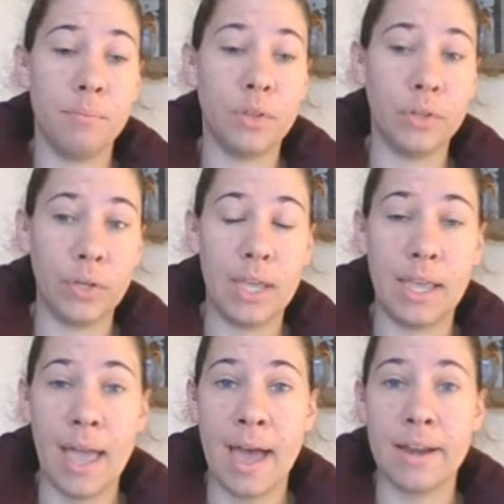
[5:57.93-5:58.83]

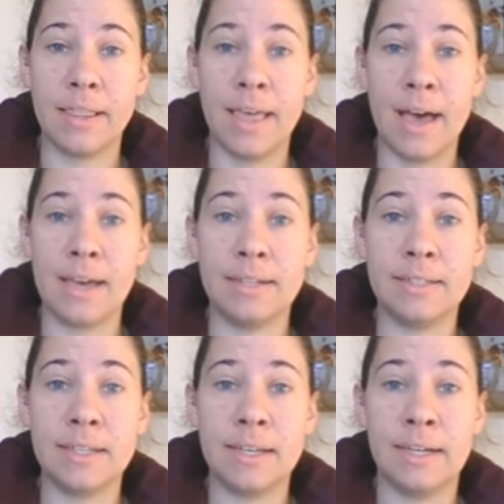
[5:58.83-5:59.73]
looking at that,
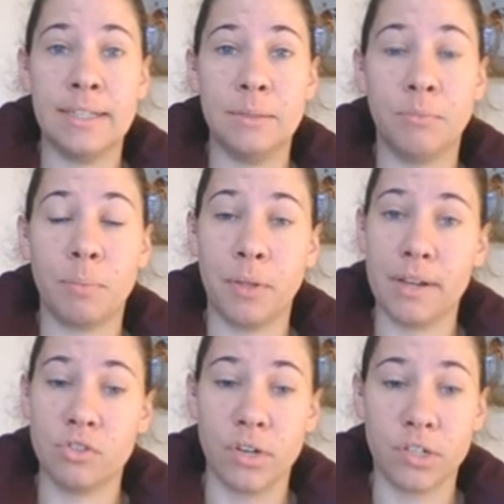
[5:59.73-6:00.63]
the
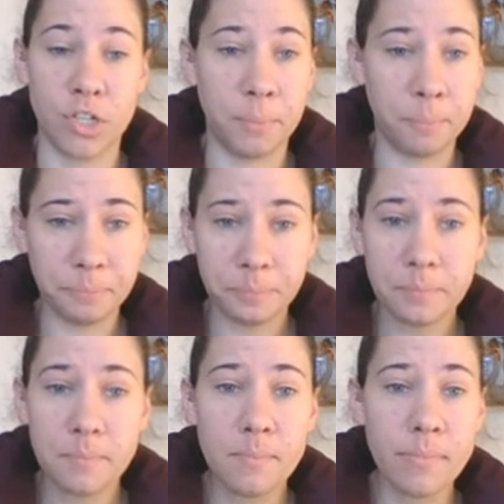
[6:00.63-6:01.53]
plot structure.
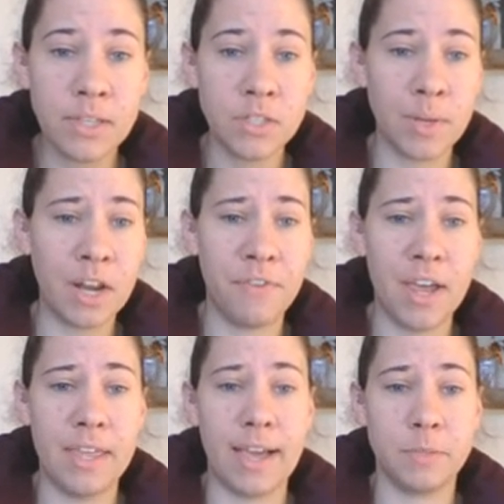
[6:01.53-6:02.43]
So identify the